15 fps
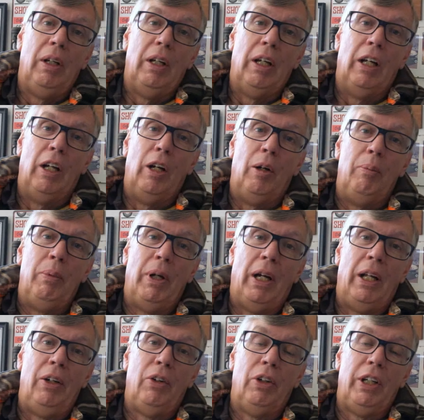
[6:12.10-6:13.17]
I'm
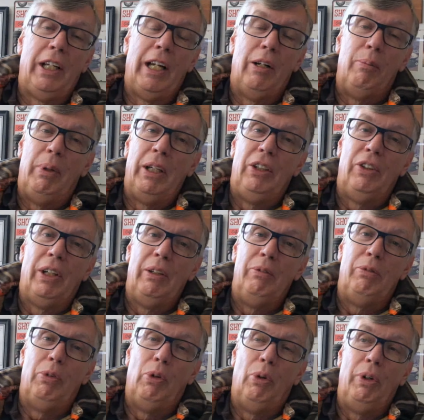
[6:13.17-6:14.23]
not going to count my
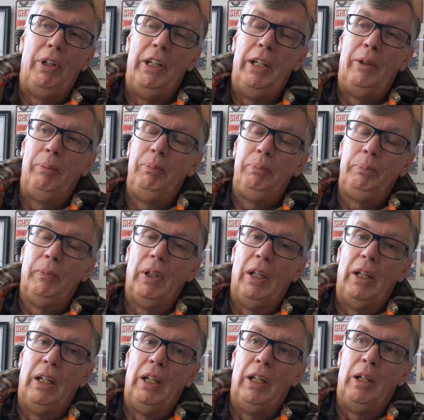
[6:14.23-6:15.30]
time forward now.
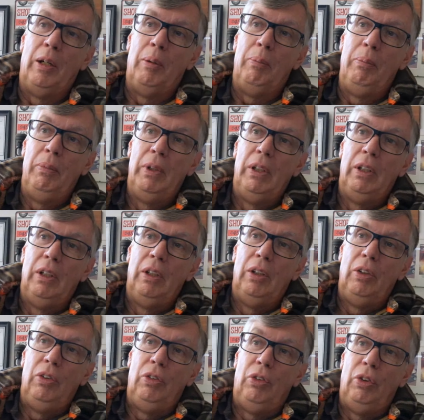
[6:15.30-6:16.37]

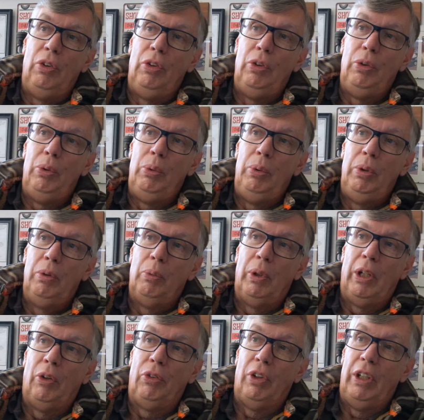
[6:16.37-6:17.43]
To do,
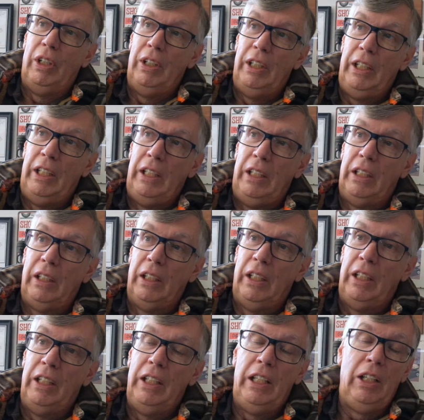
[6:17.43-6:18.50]
what else did it need?
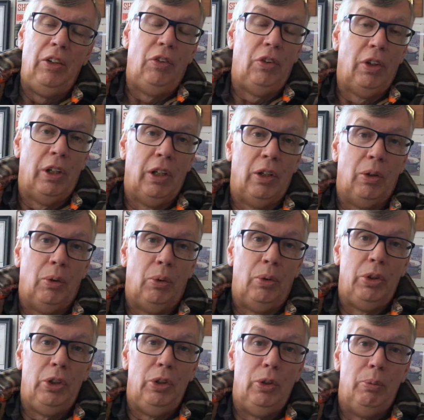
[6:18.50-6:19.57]
It needs
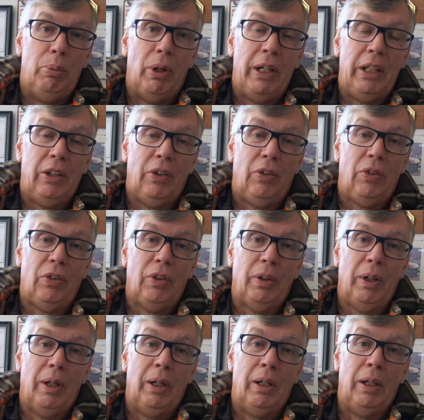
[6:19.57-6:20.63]
all new brakes
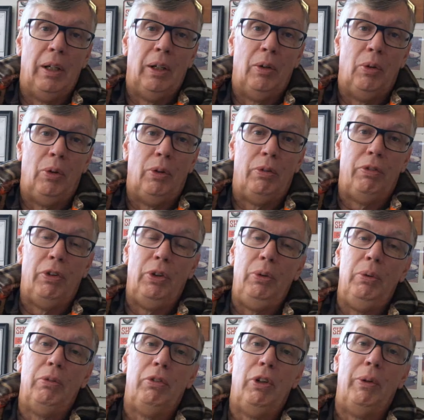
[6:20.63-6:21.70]
all
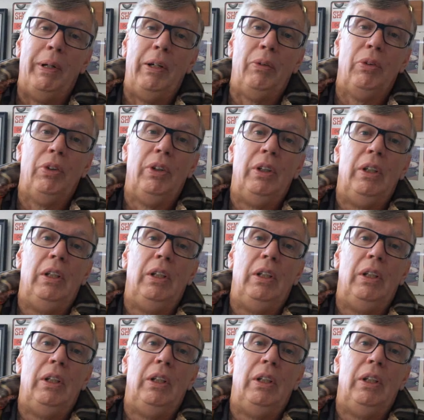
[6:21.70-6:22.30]
throughout.